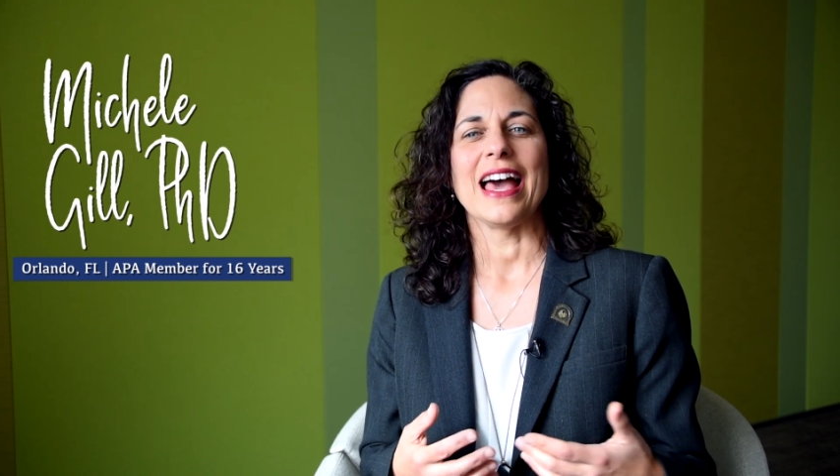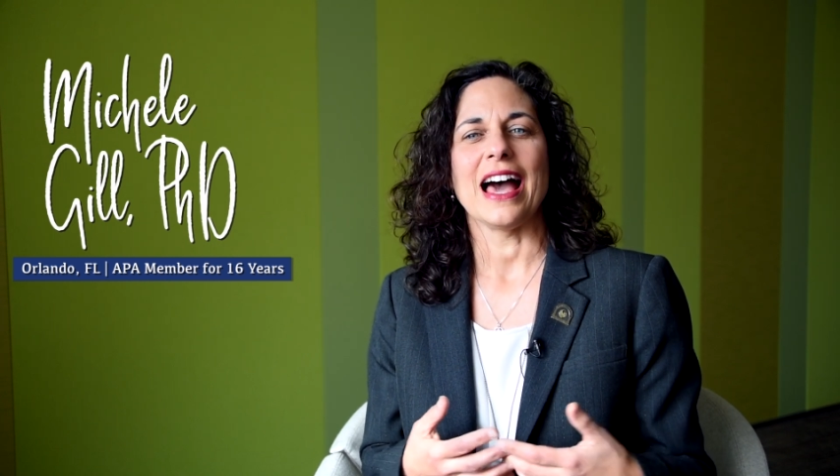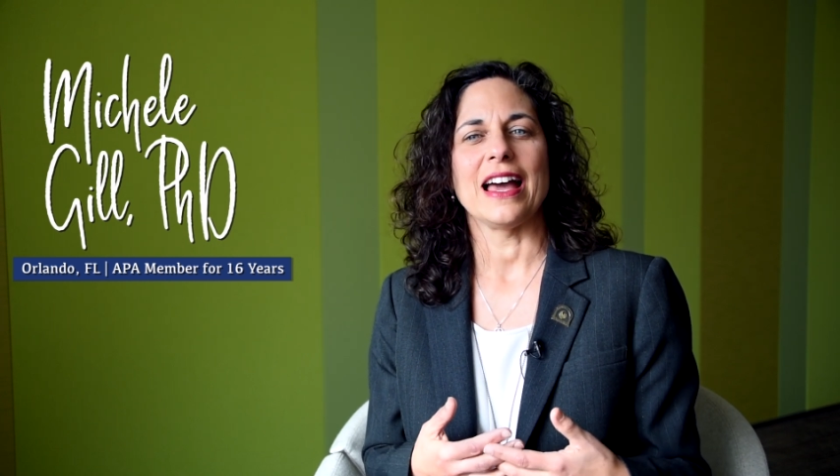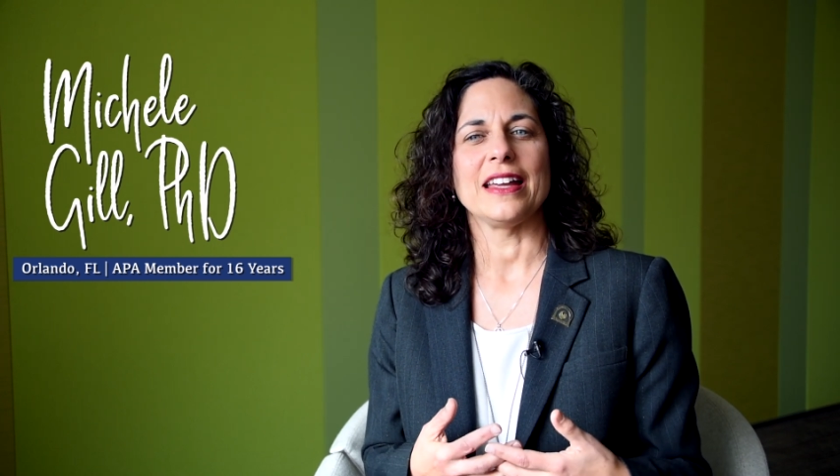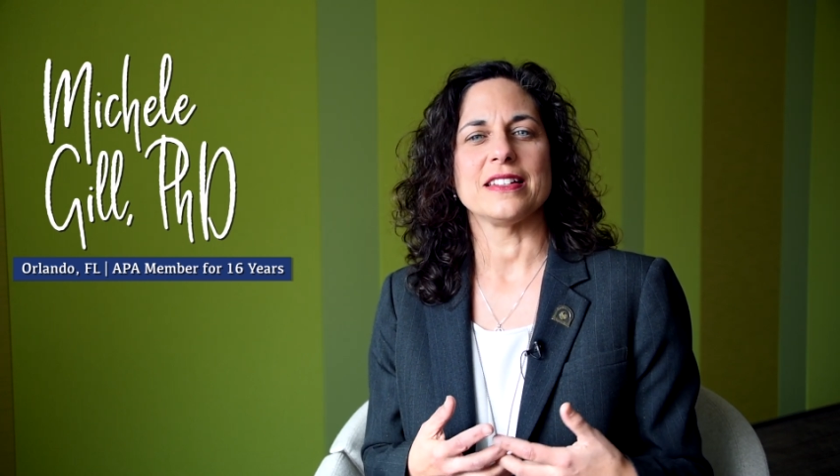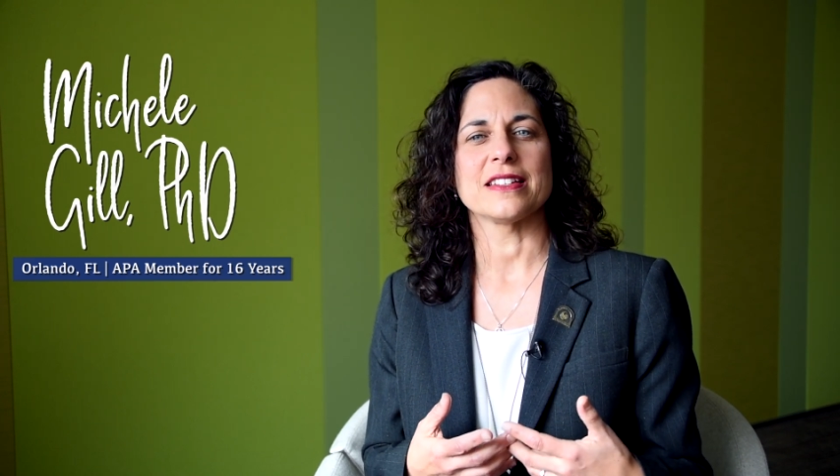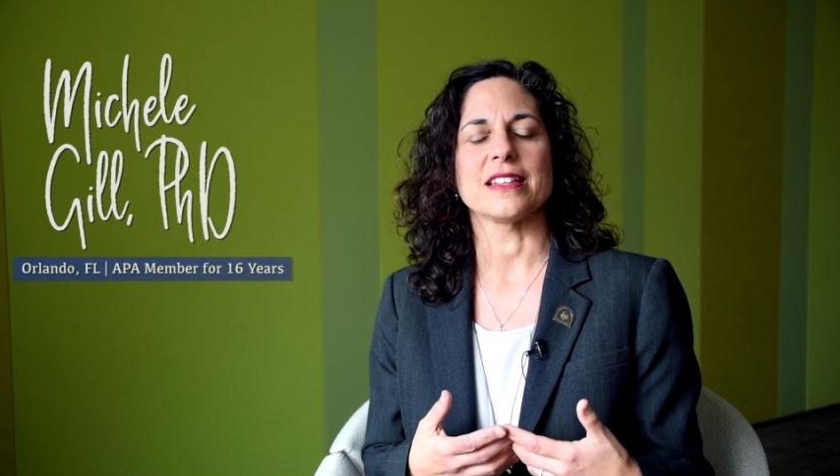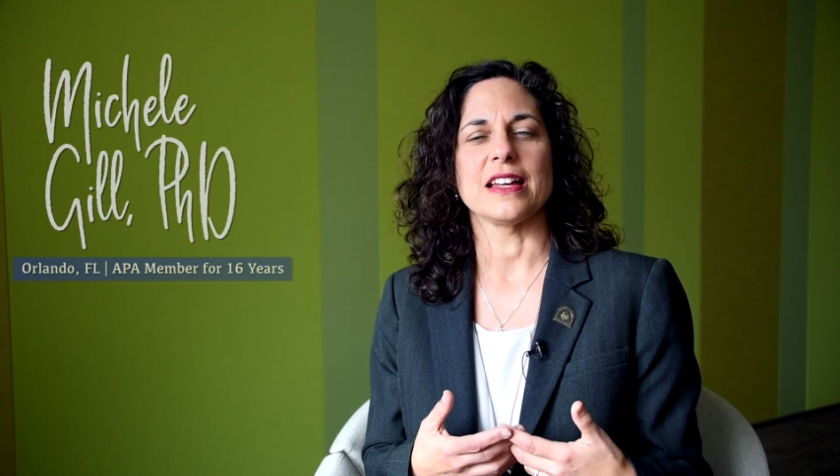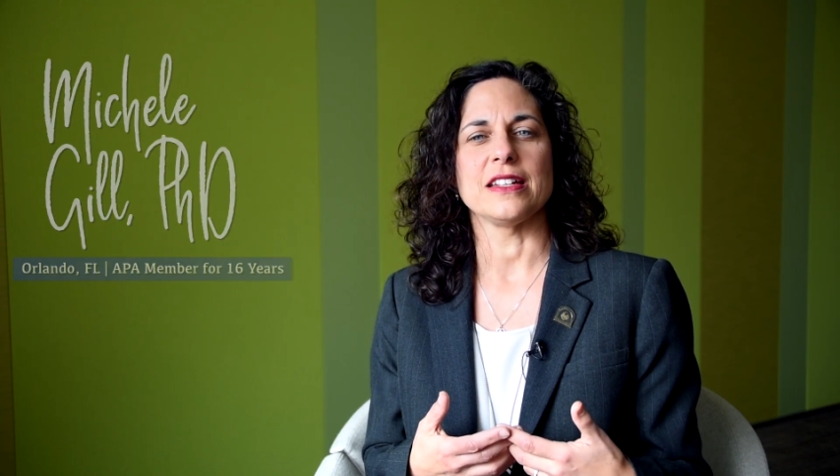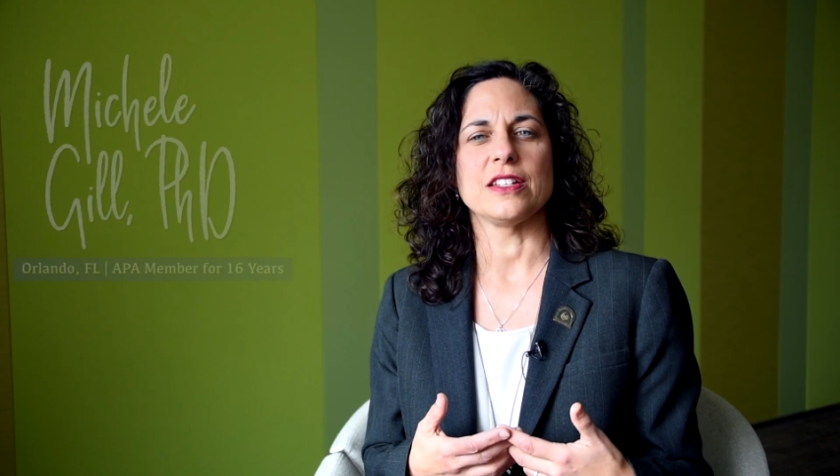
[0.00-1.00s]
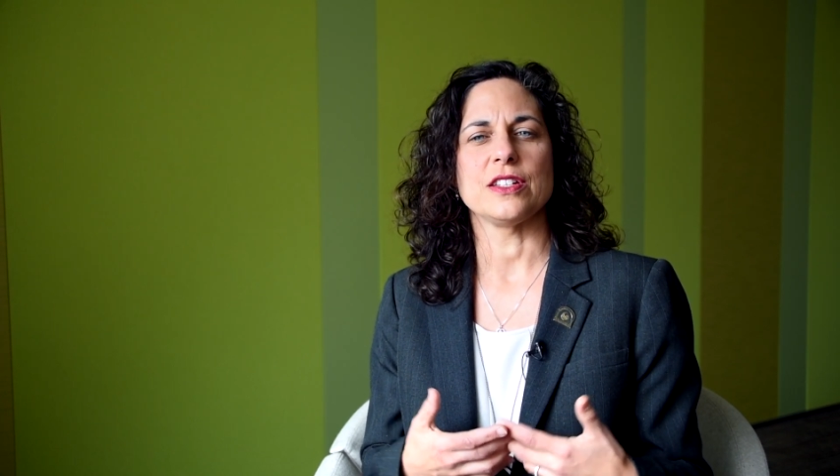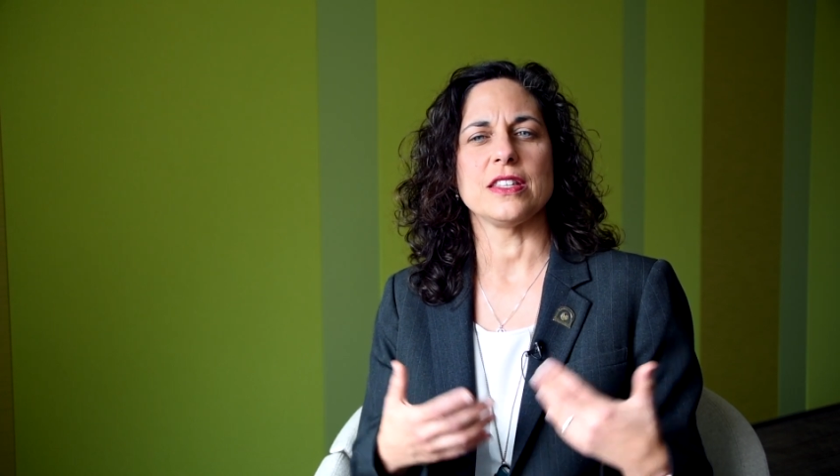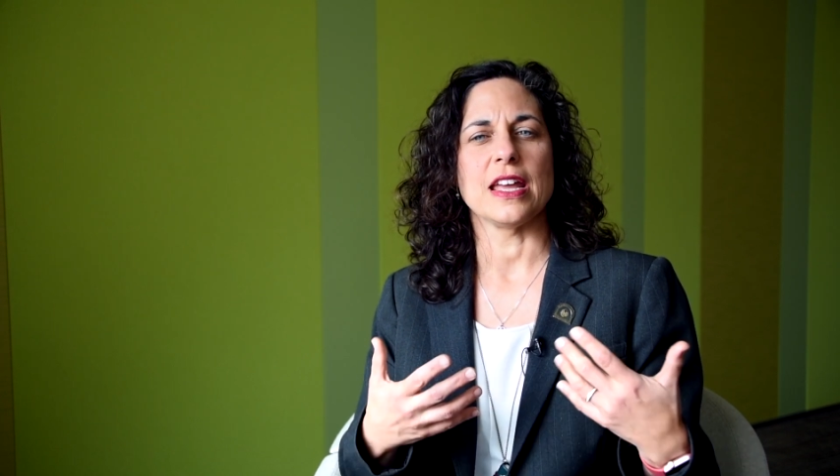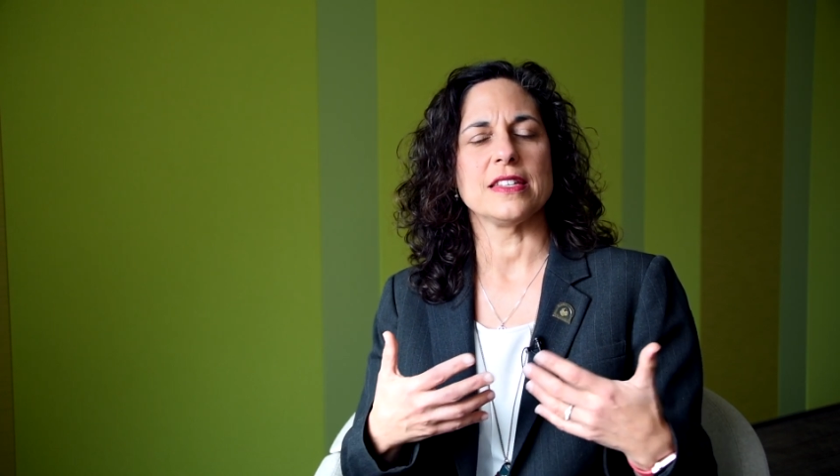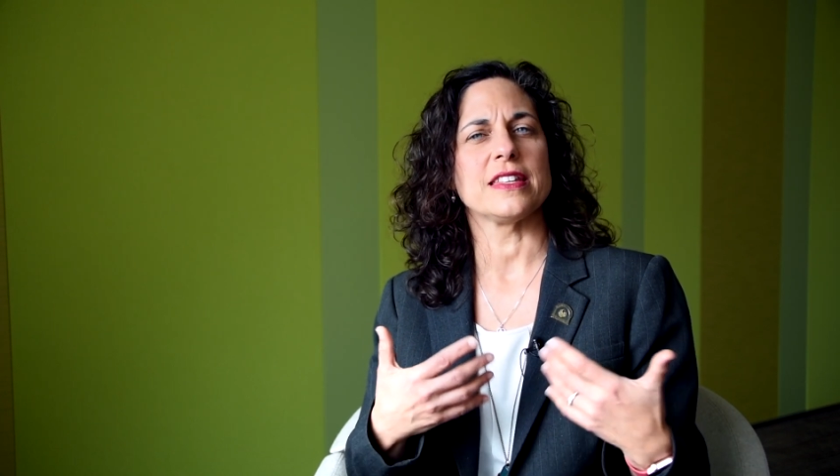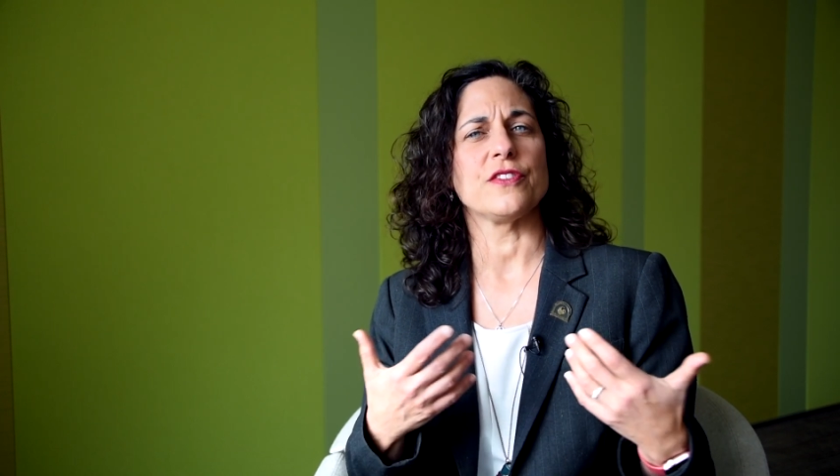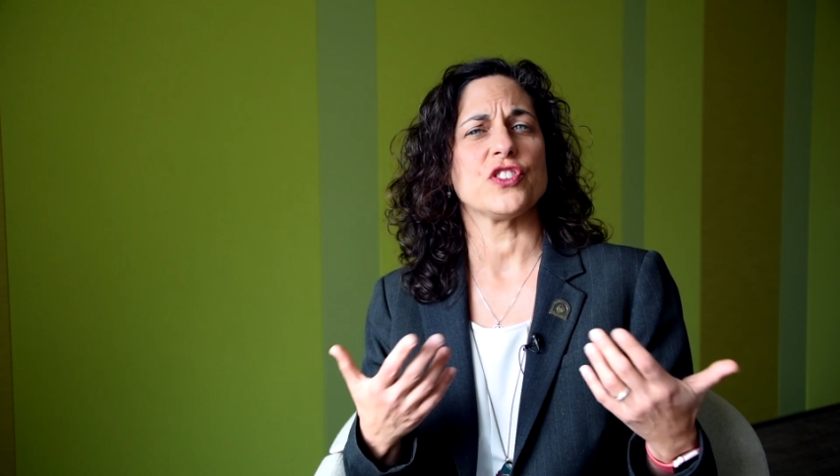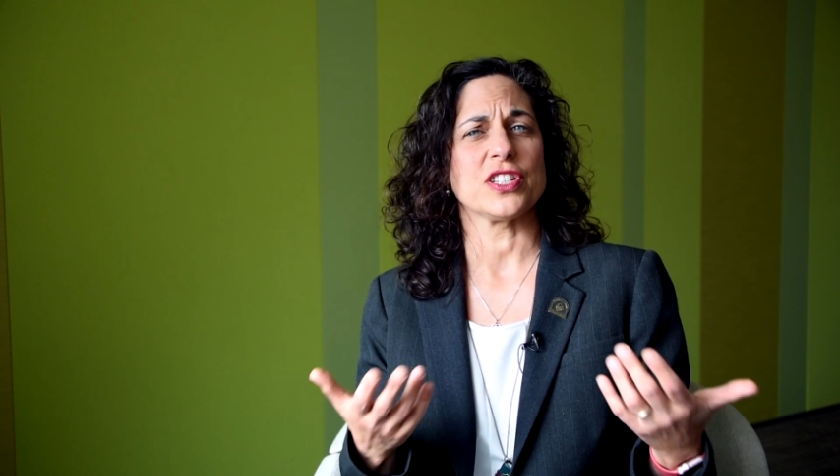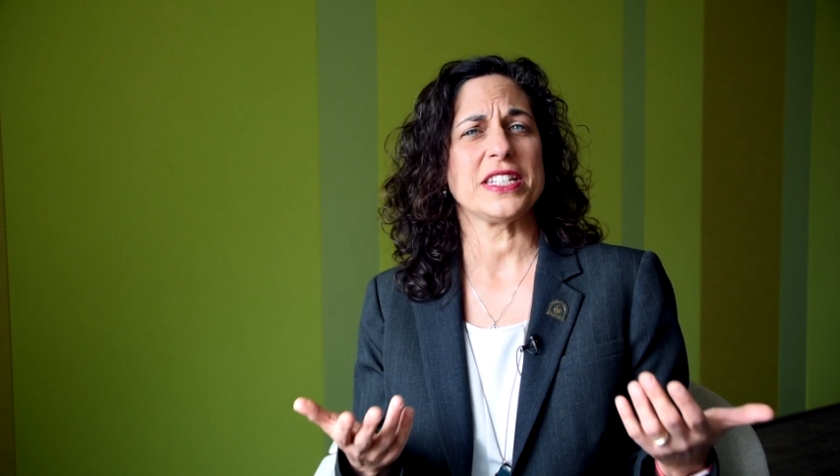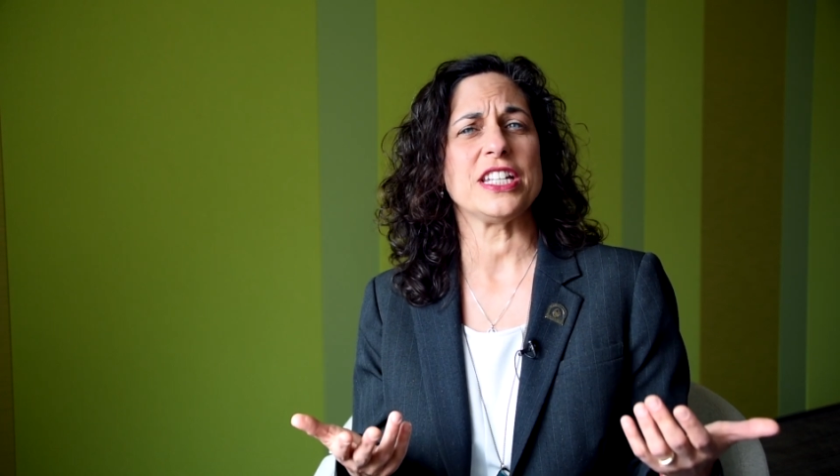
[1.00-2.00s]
I decided that instead of just